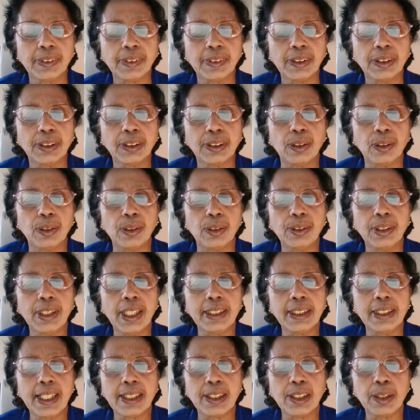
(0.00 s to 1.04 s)
So
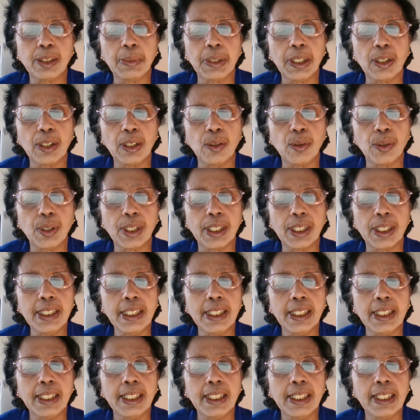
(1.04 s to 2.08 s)
that has to be included
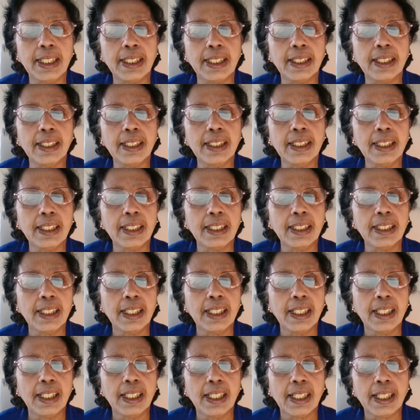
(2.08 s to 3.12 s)
in the
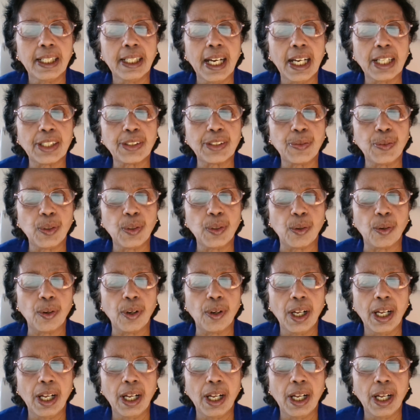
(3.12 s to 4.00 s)
cash flow.